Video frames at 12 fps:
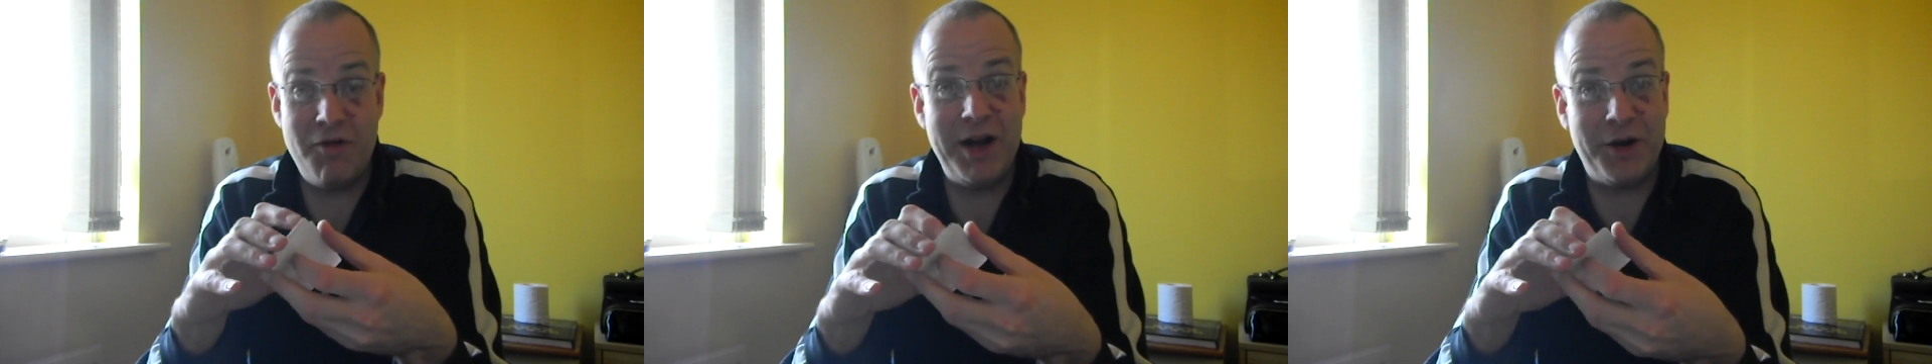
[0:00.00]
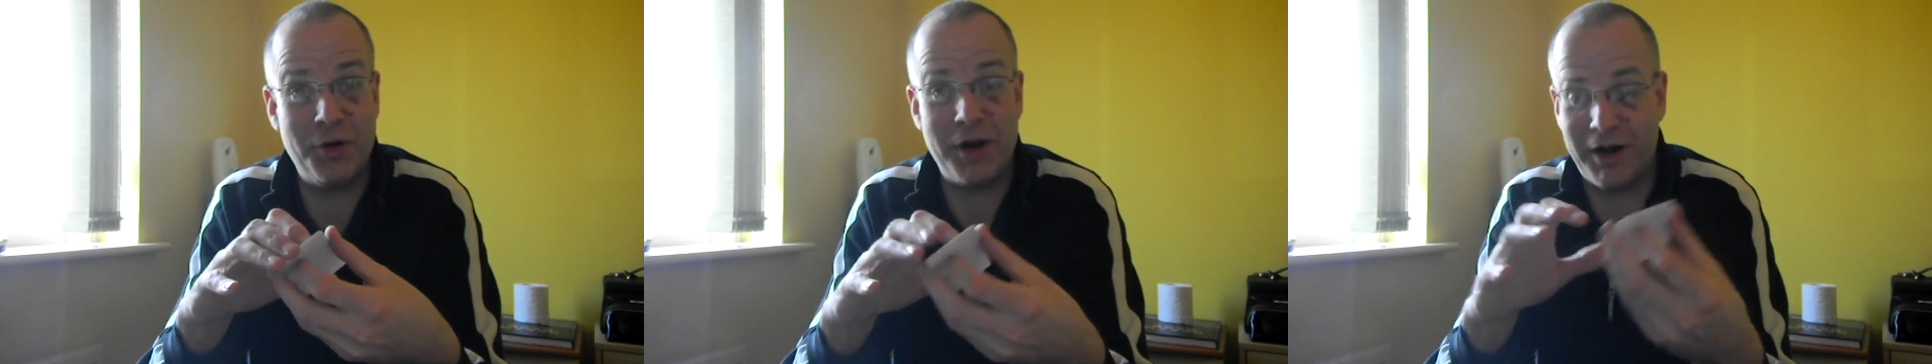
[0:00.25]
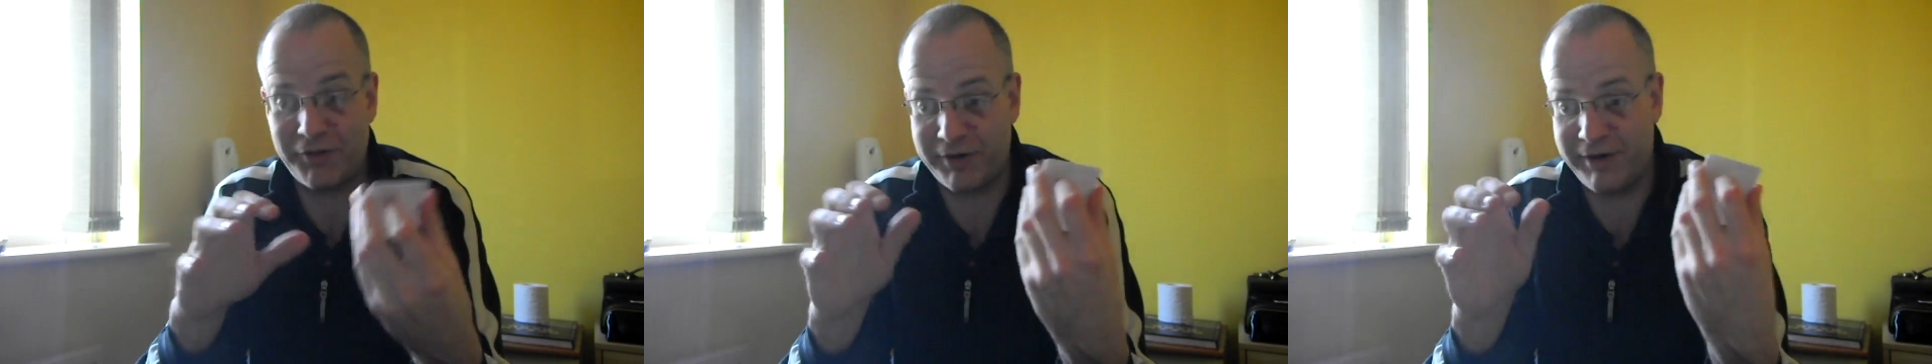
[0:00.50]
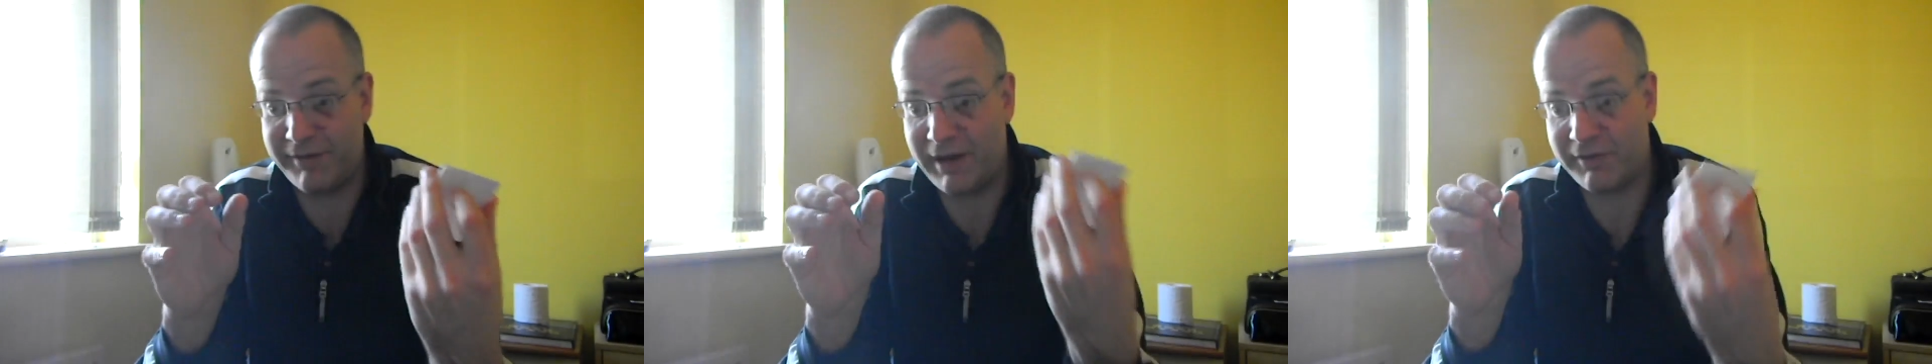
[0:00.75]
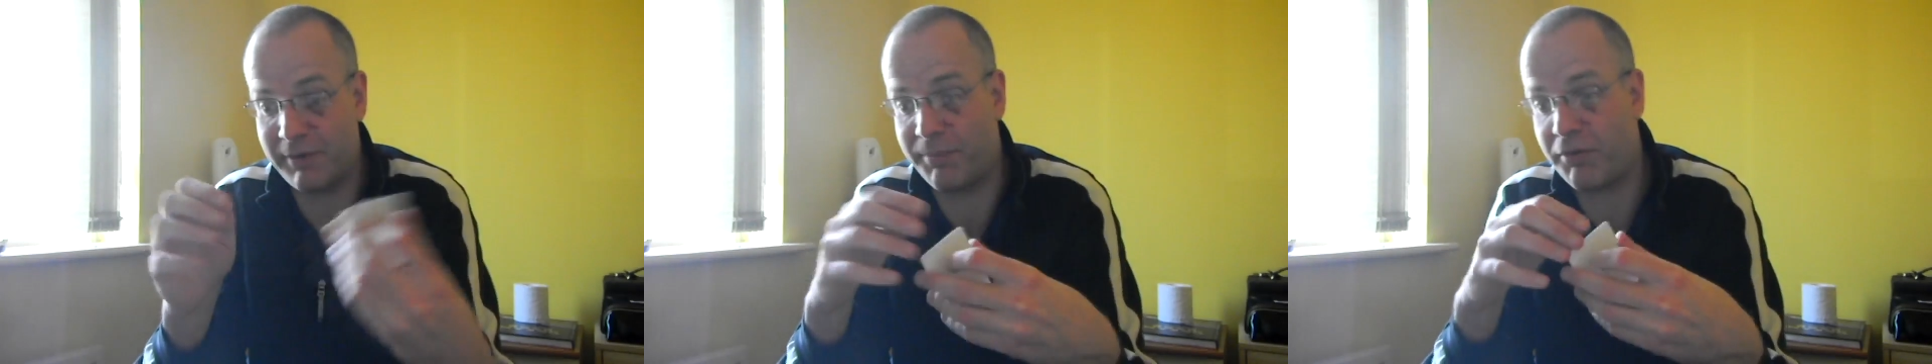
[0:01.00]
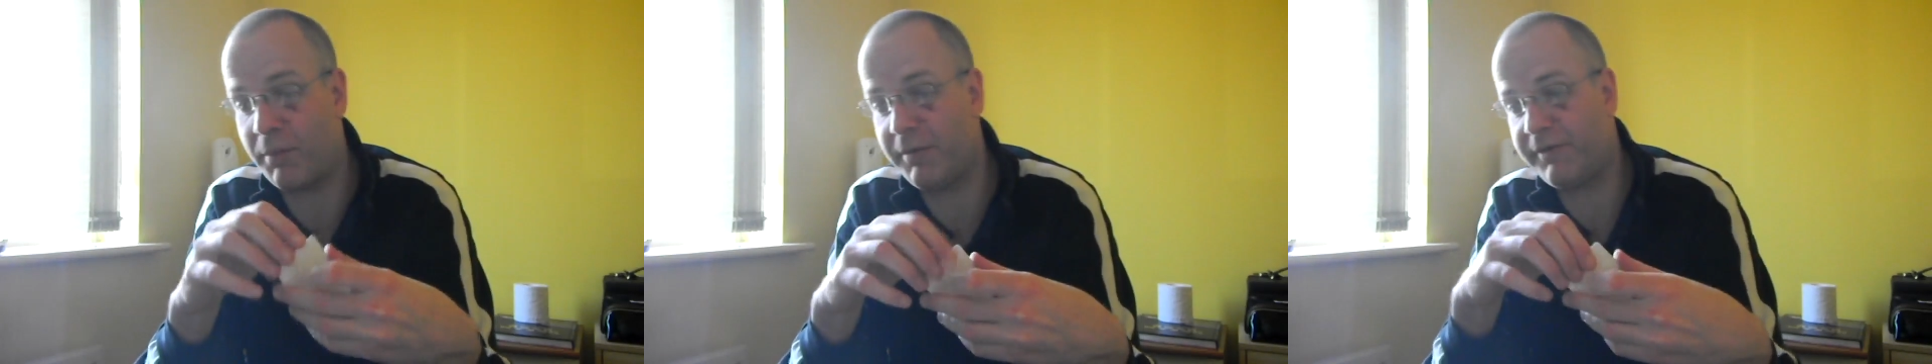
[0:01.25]
really good actually, so that's a
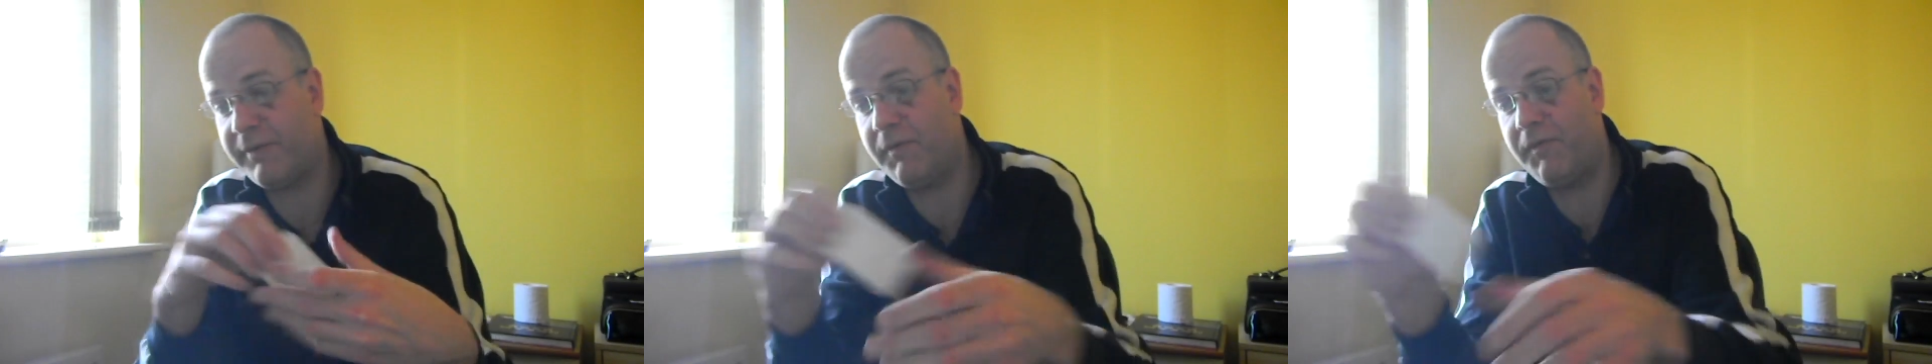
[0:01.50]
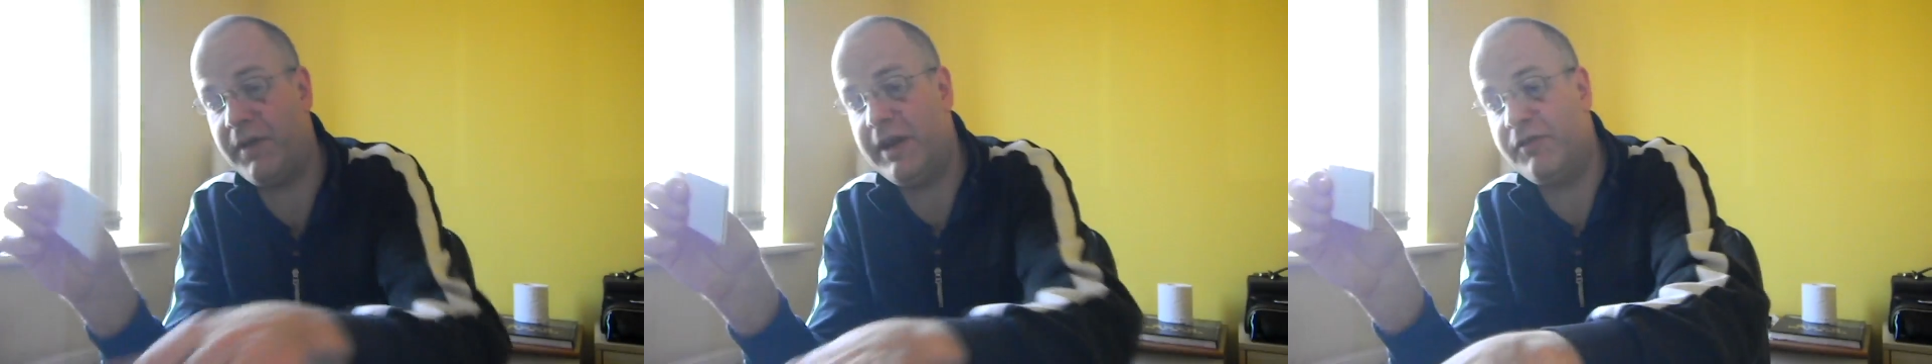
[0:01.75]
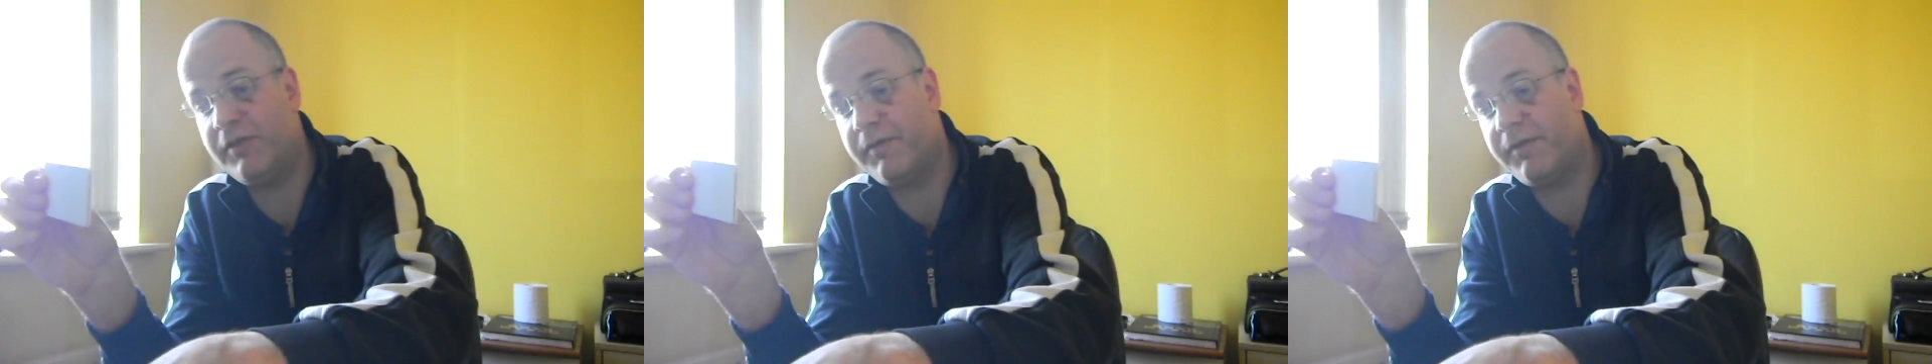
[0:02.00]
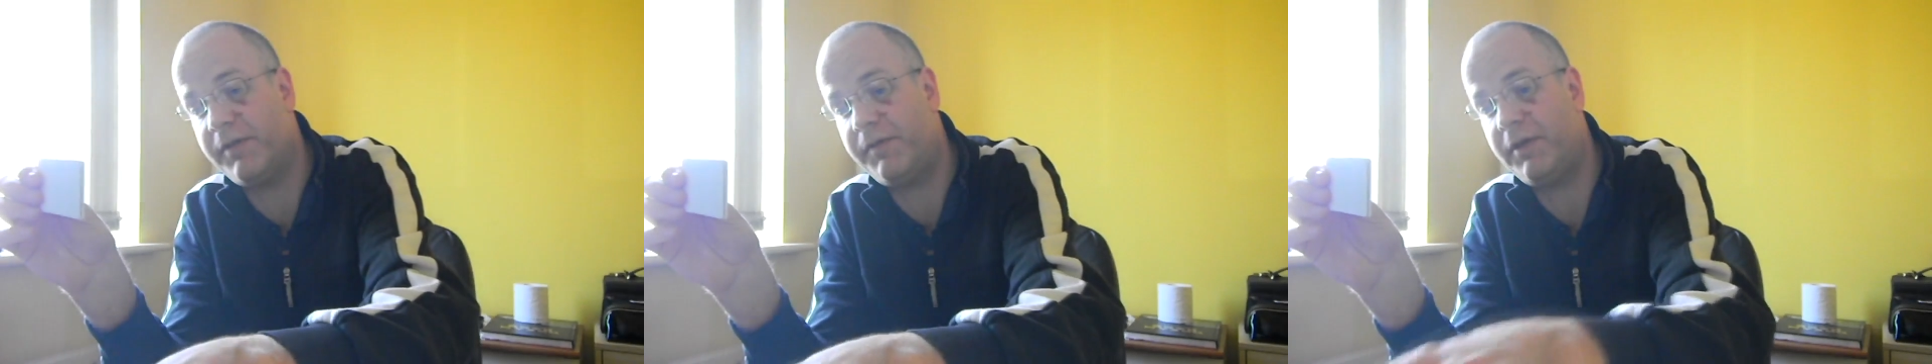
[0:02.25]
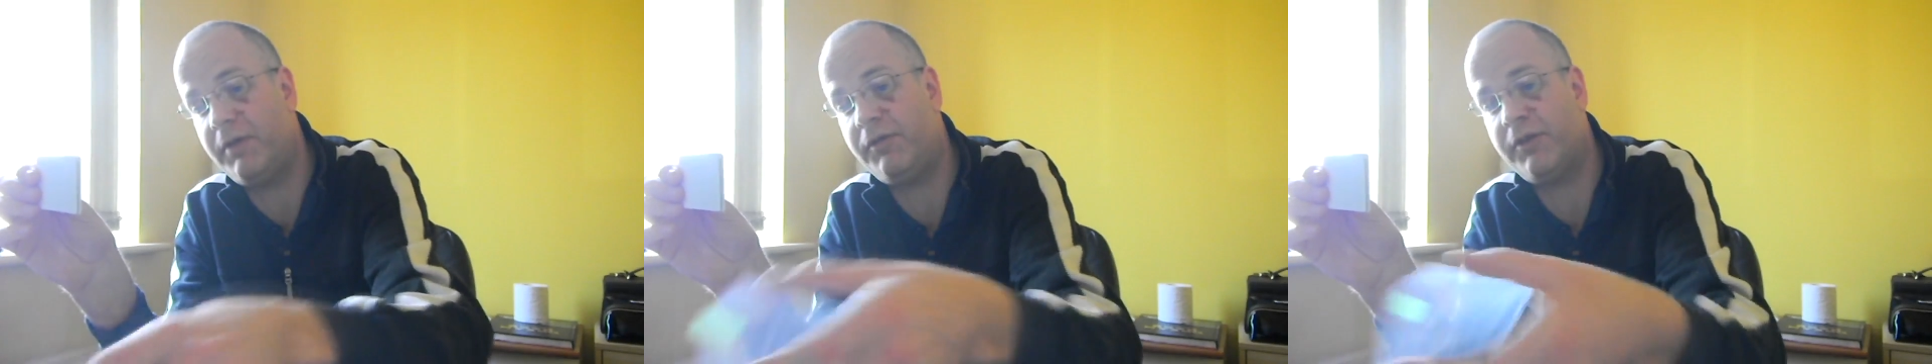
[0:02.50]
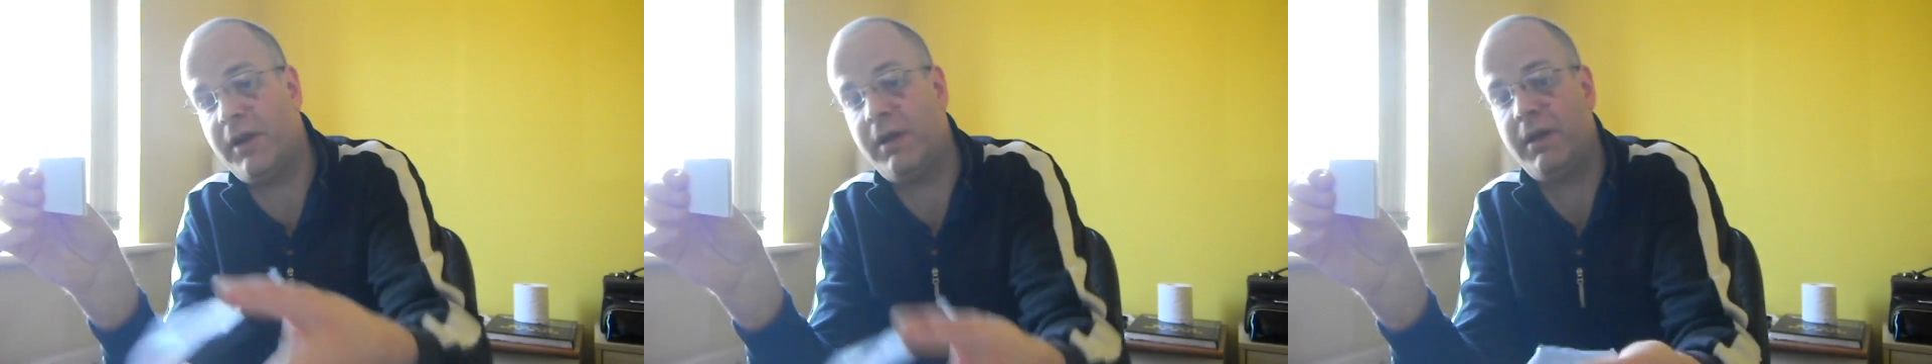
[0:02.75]
promising feature for the
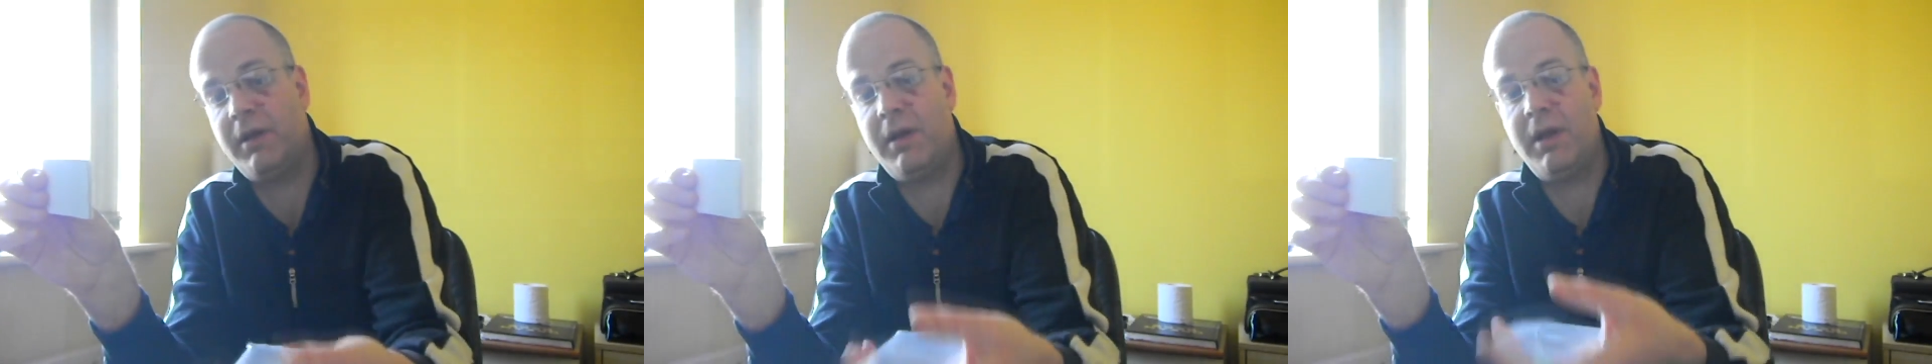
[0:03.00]
future